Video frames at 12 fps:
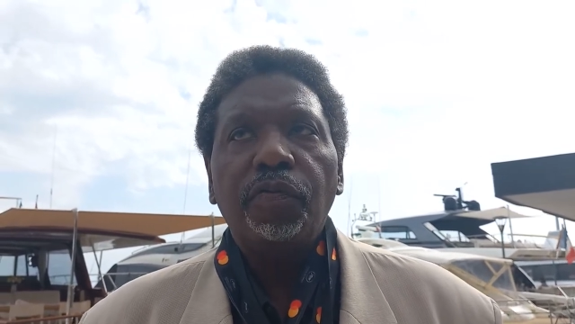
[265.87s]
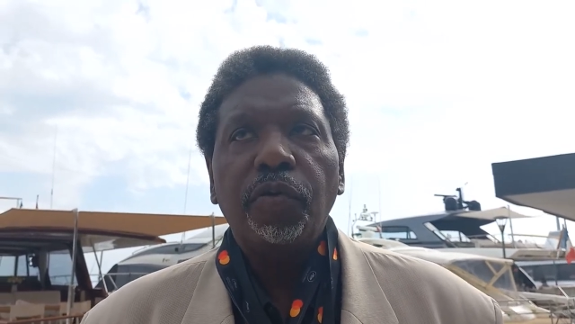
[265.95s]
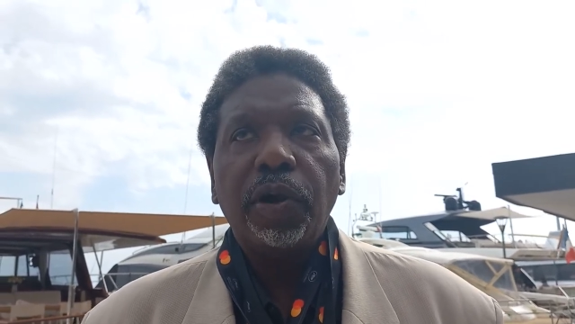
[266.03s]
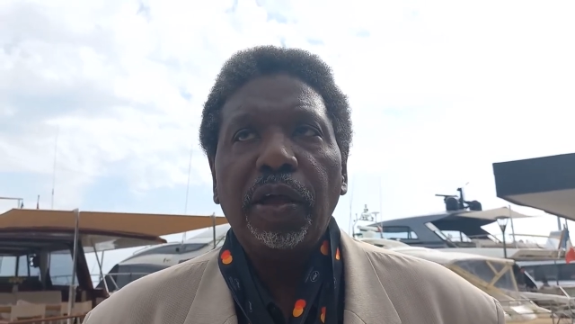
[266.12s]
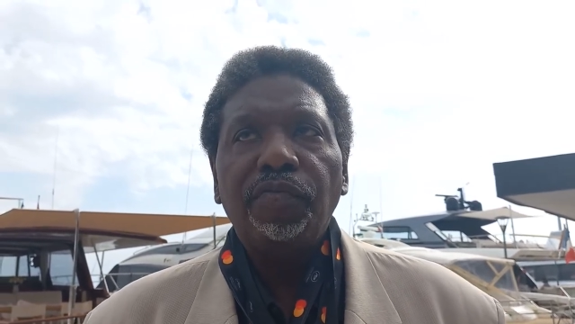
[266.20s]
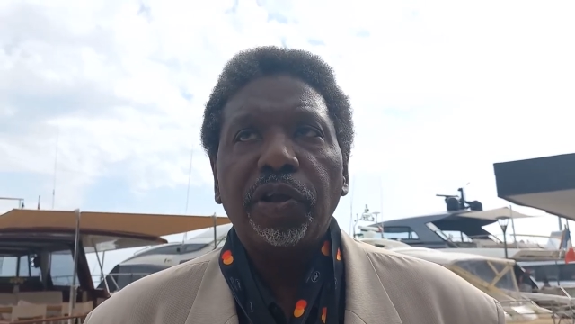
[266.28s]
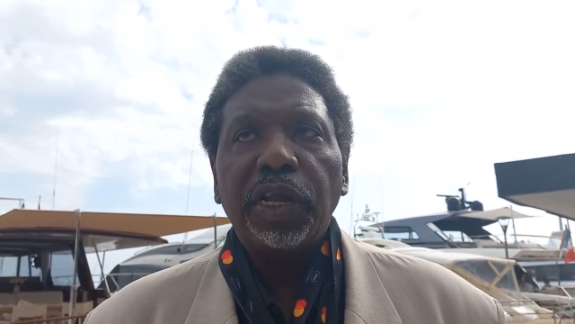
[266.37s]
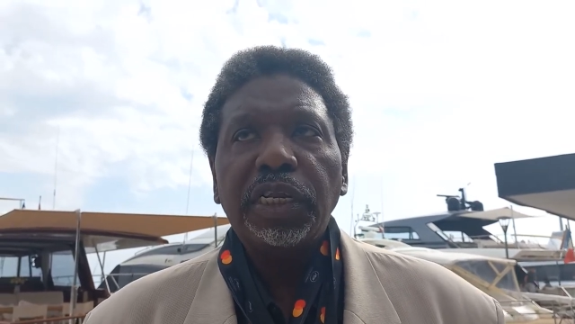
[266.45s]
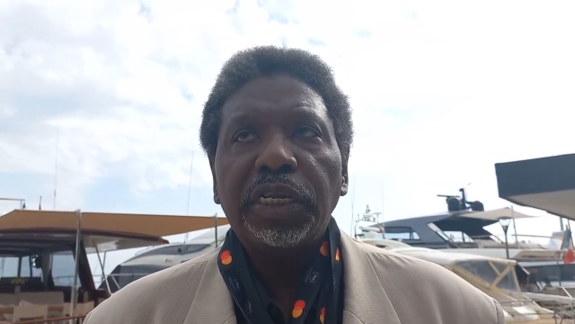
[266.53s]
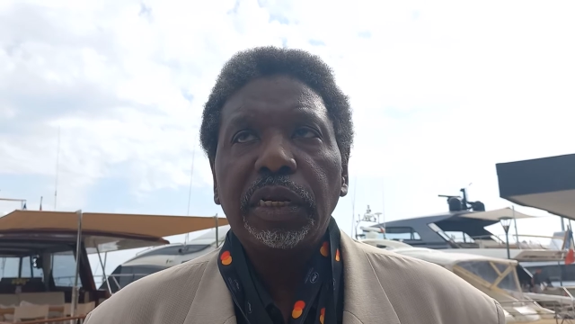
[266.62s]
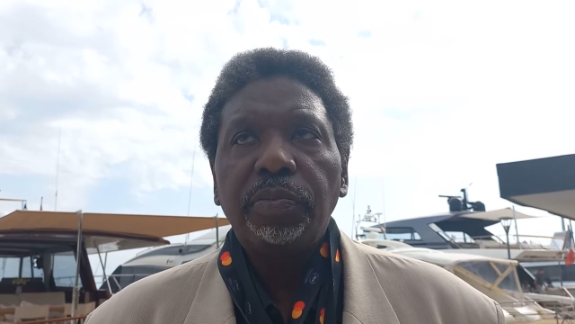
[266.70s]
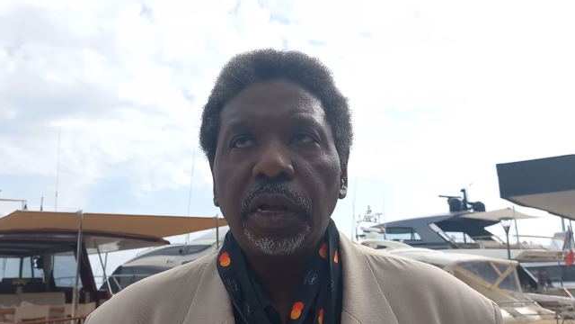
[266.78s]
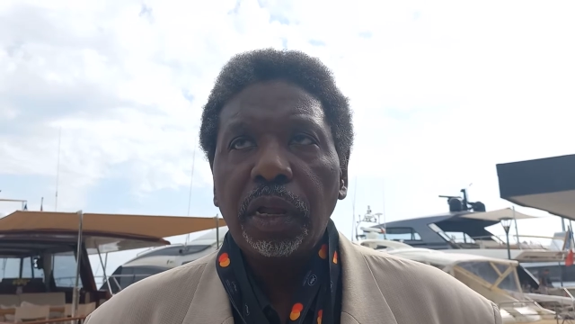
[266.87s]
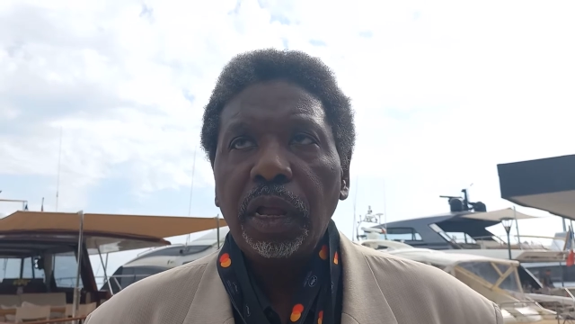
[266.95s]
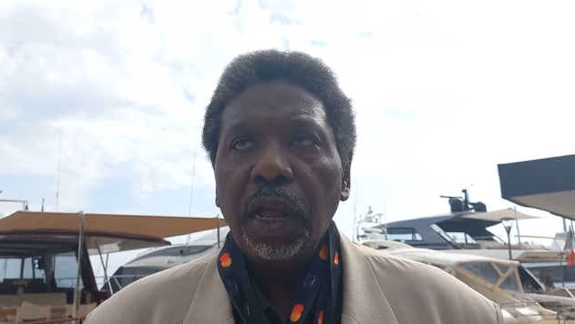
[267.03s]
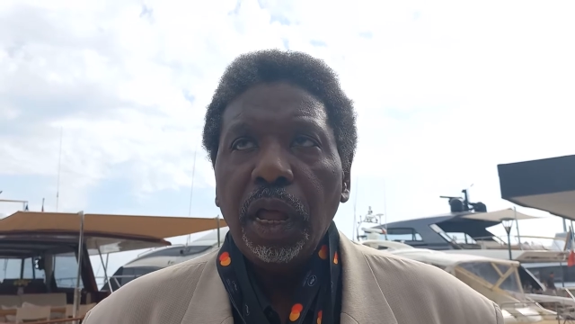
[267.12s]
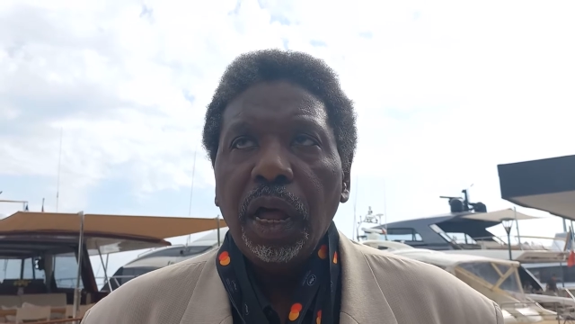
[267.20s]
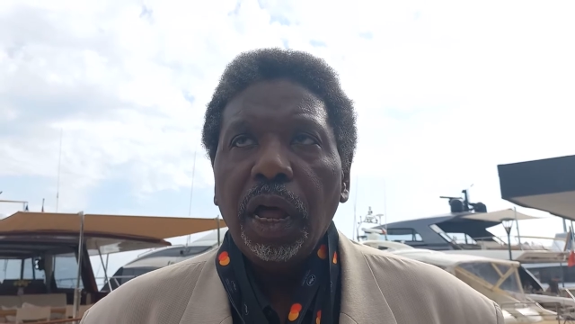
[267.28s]
for African cinema,
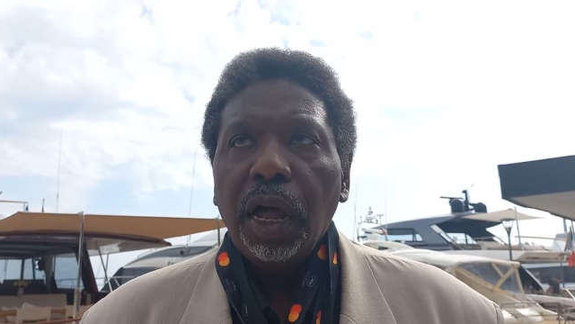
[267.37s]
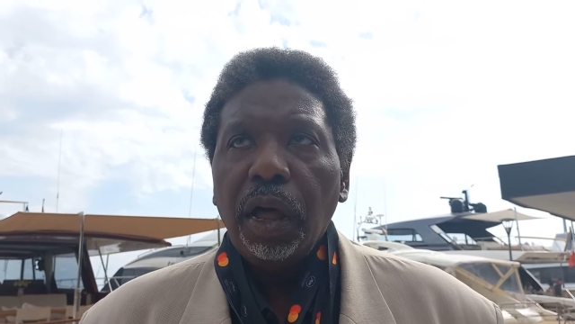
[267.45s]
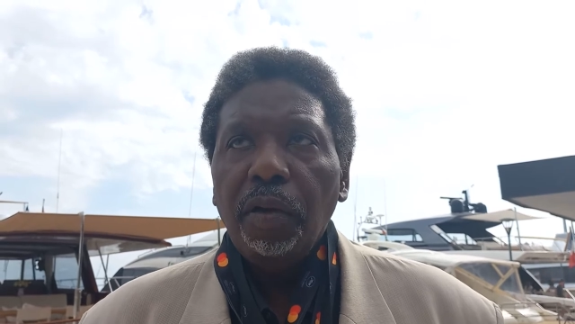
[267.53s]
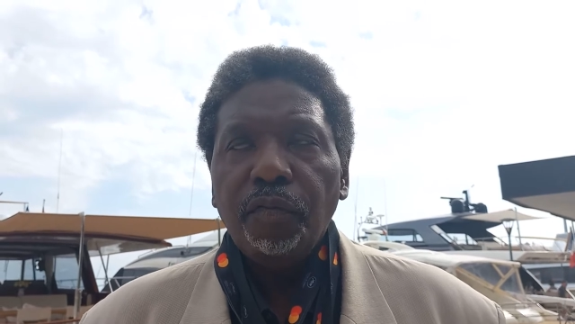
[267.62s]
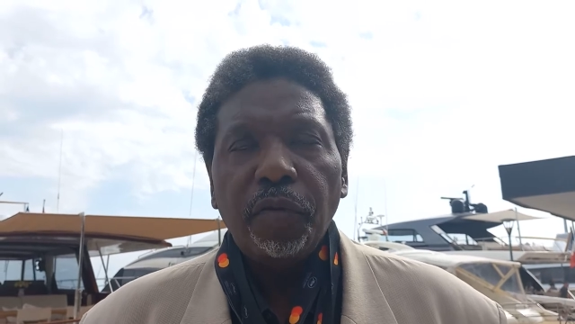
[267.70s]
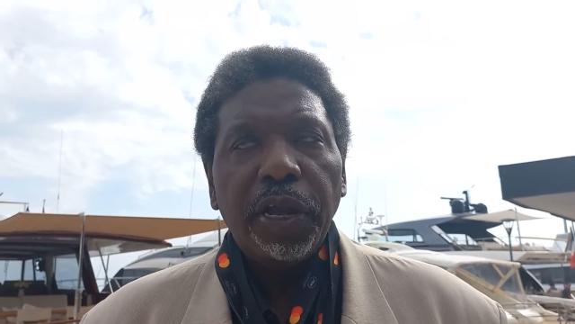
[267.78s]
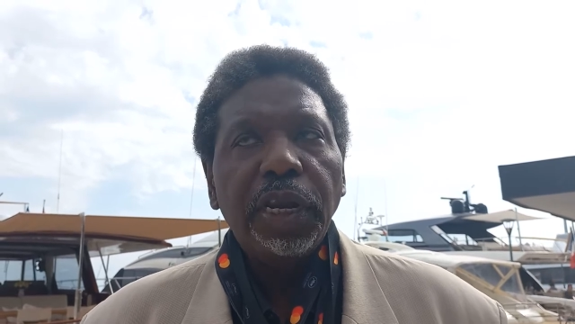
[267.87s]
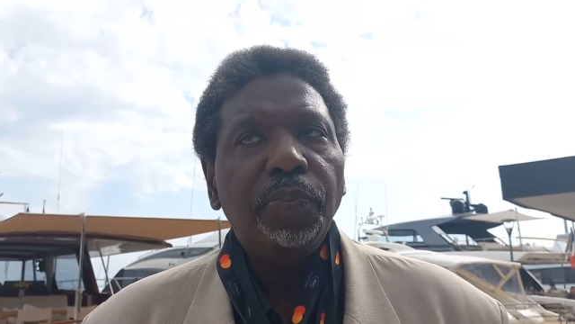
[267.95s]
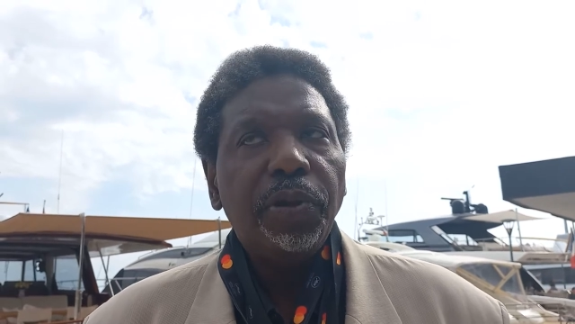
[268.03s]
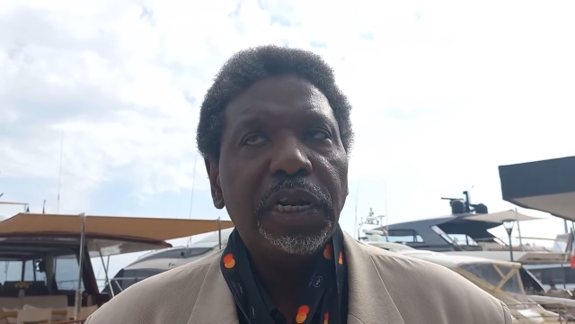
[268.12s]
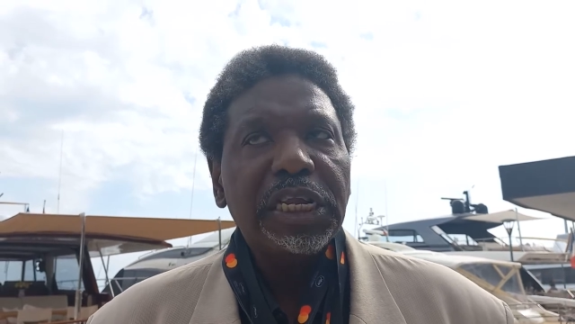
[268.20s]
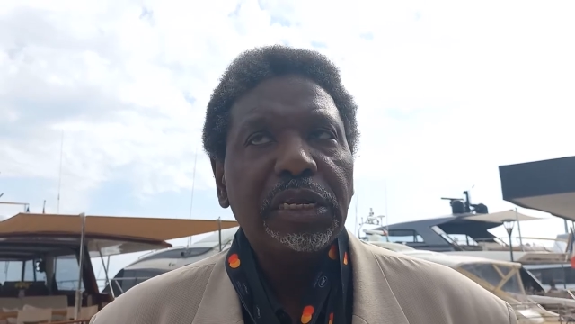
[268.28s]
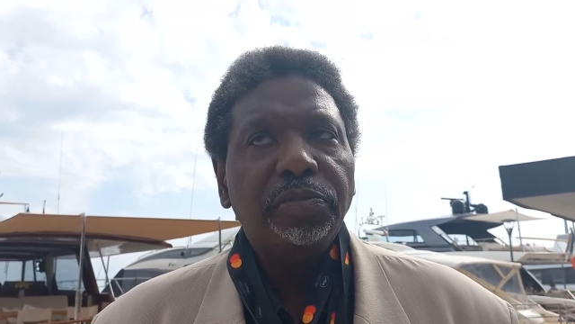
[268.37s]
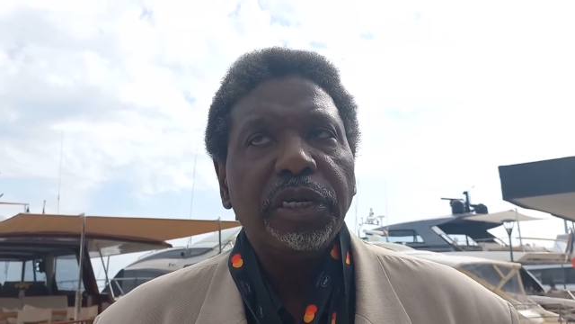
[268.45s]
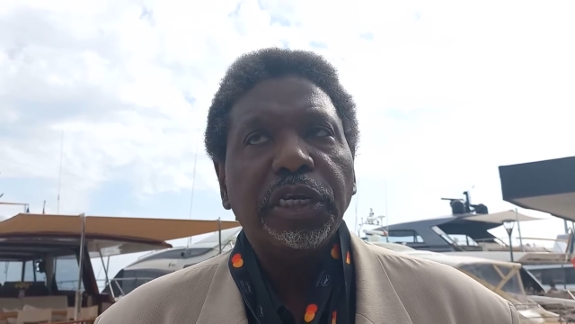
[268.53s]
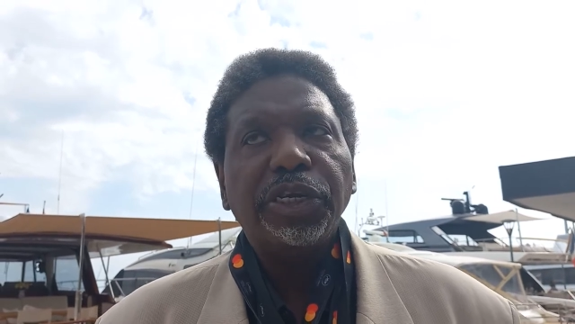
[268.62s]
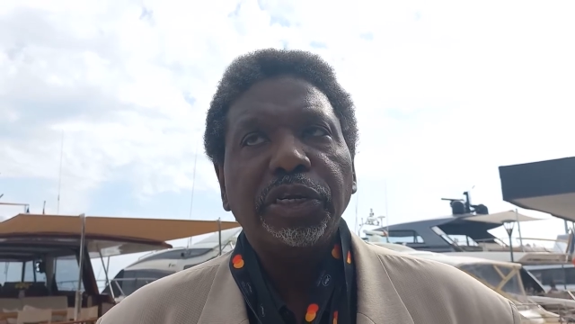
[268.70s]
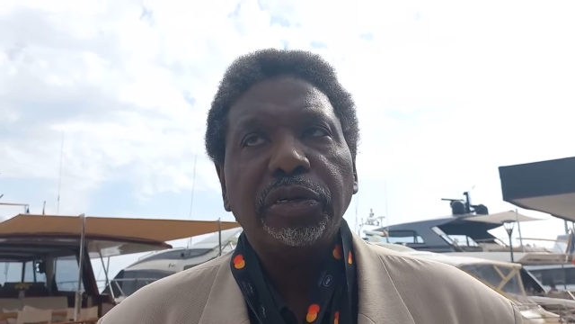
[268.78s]
for independent cinema
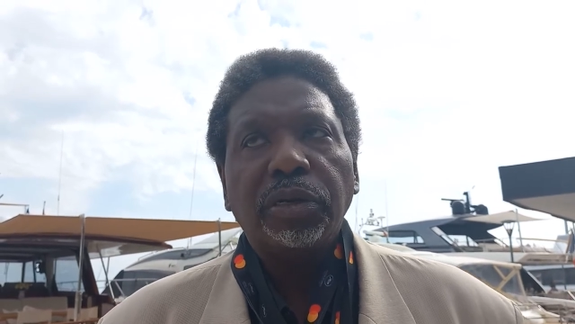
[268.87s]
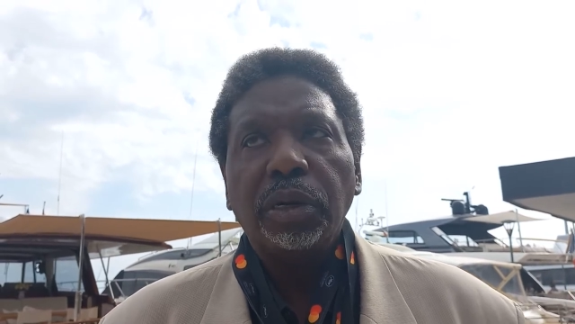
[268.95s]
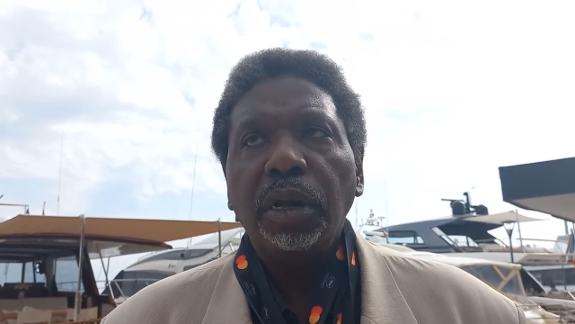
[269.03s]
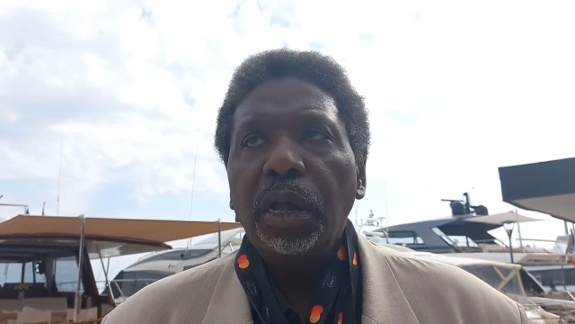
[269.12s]
in general.